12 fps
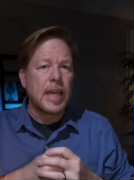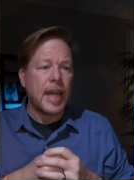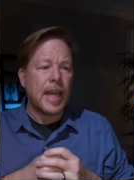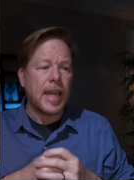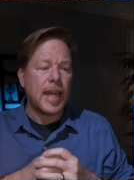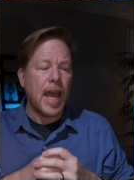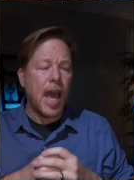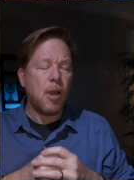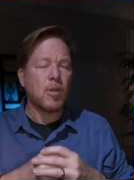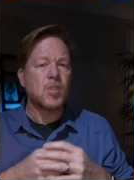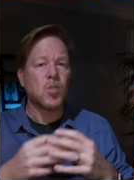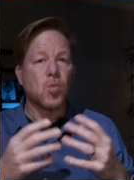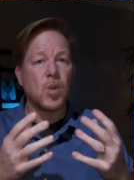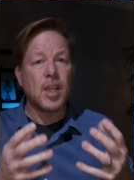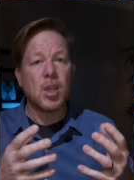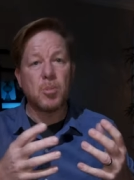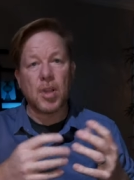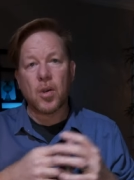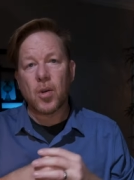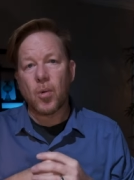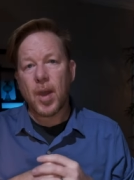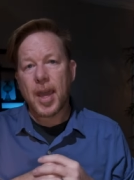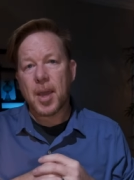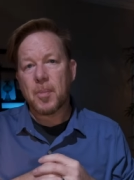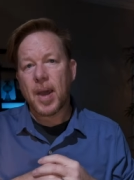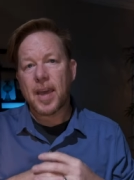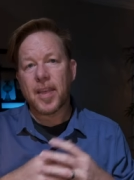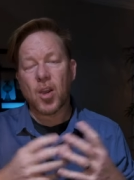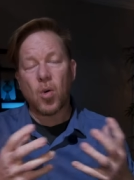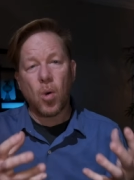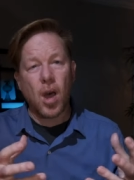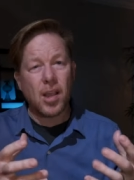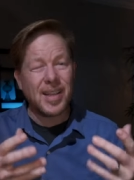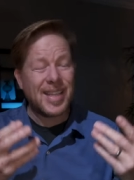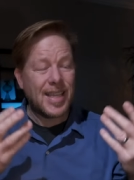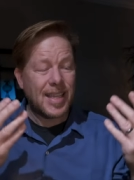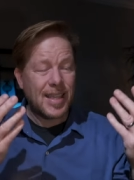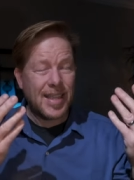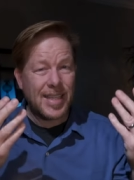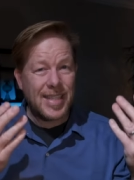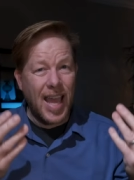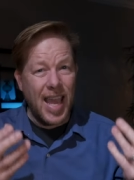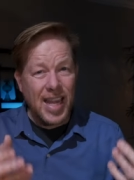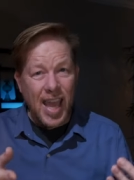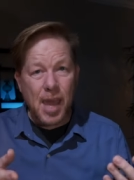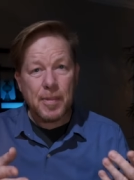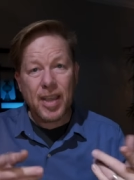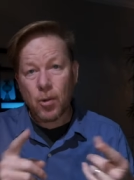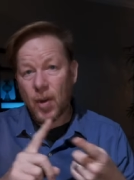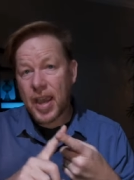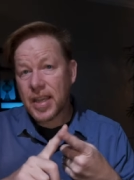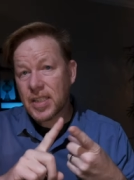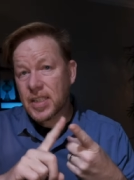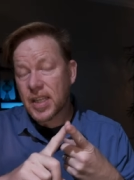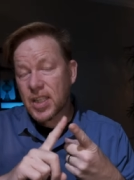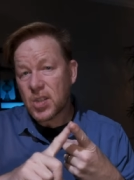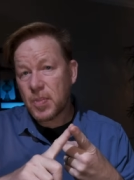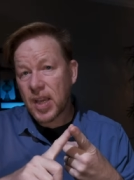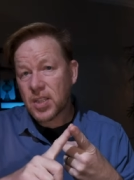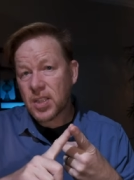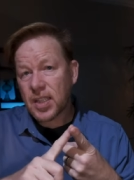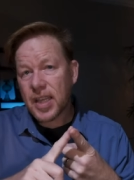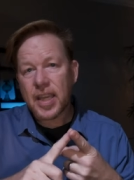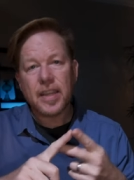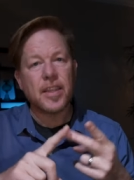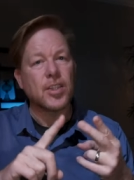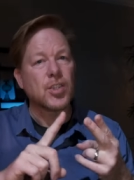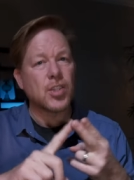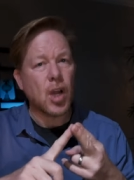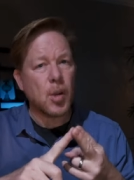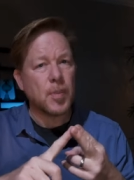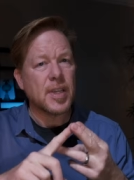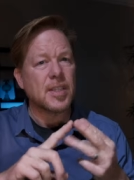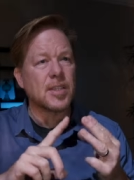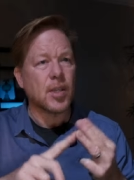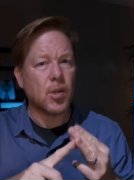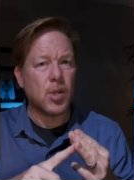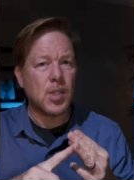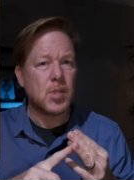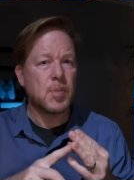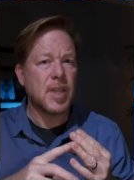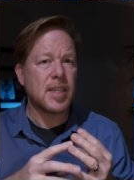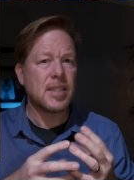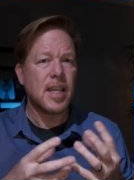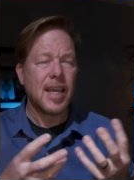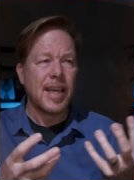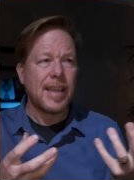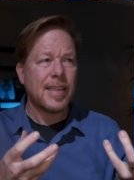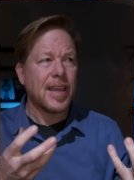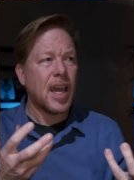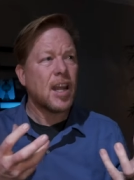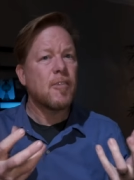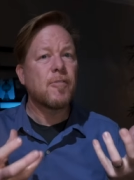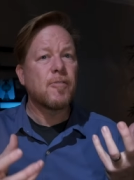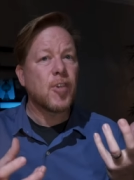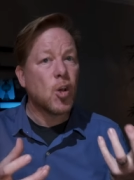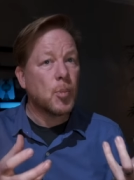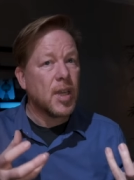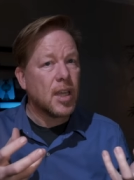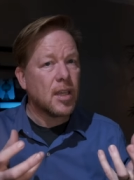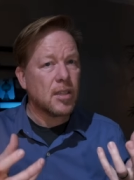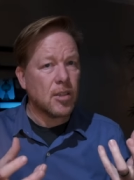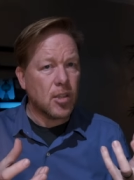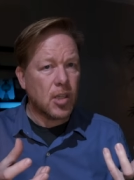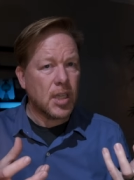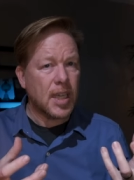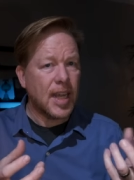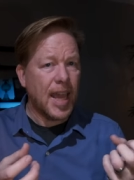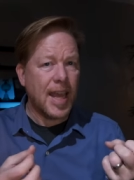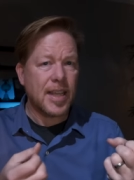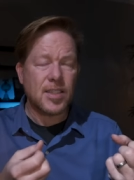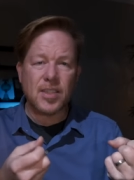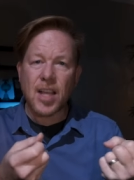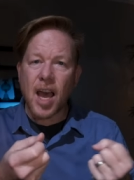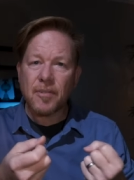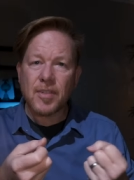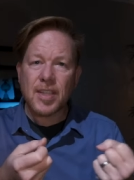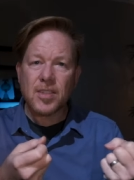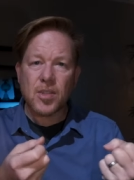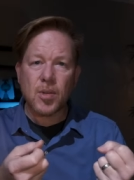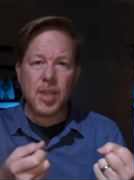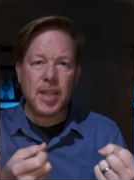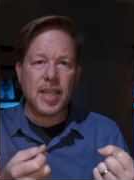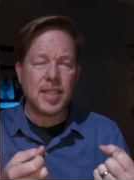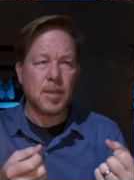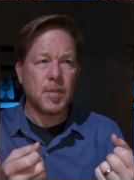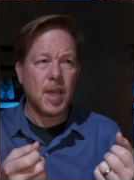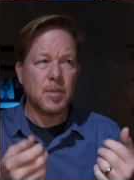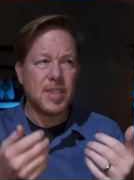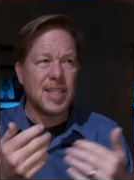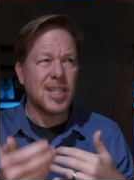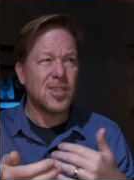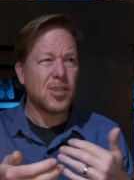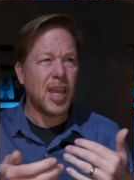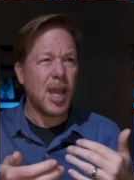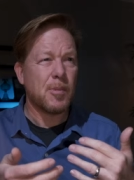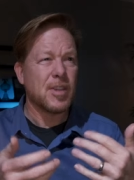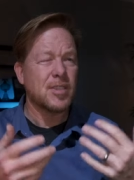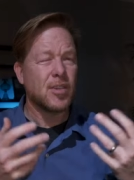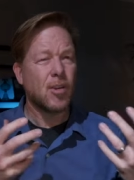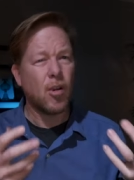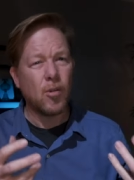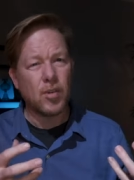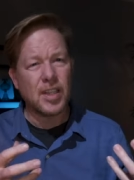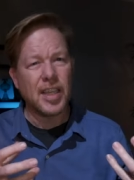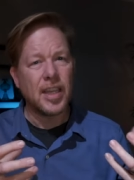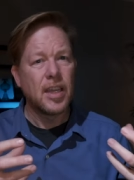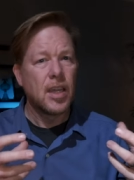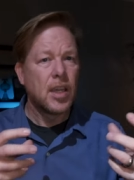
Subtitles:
And I was really blown away by the quality, the dynamic range, especially the sharpness, the crispness, the kind of filmic look. It had a softness to it that sometimes digital cameras are overly